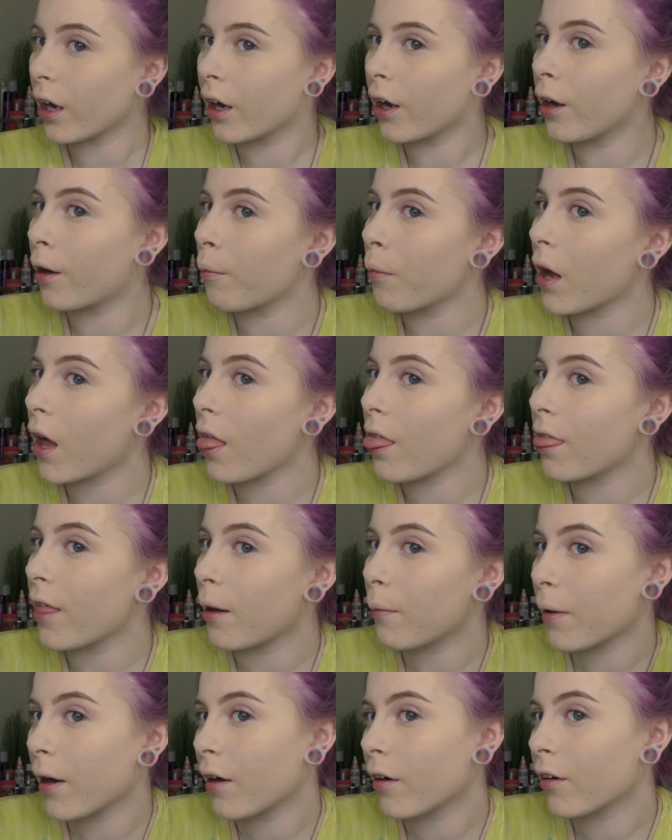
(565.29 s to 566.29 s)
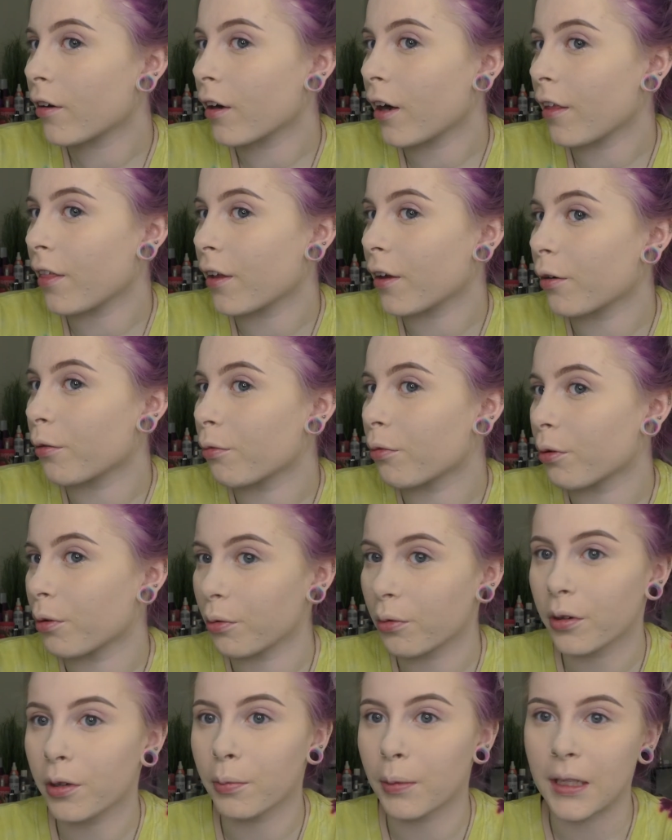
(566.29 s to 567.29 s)
That powder I think
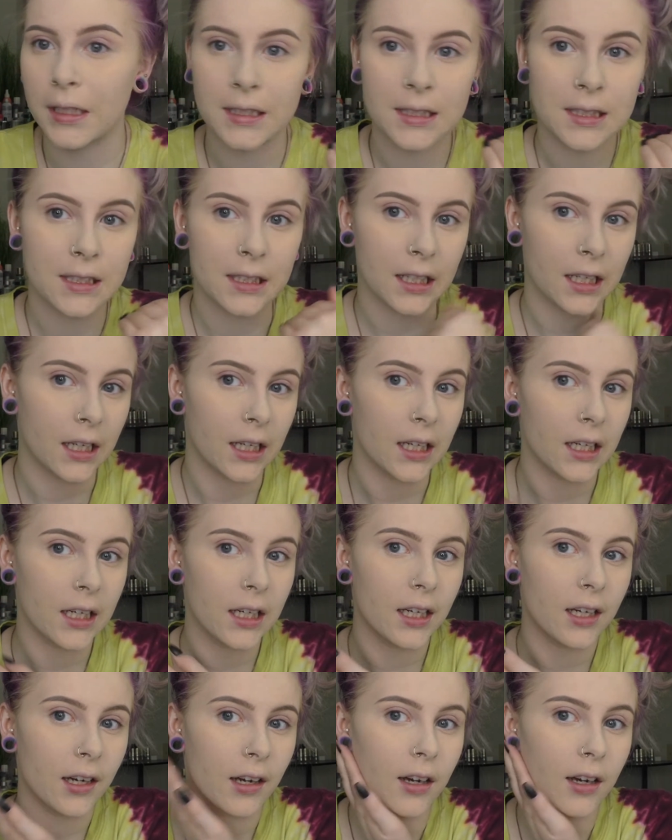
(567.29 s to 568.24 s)
ruined my skin.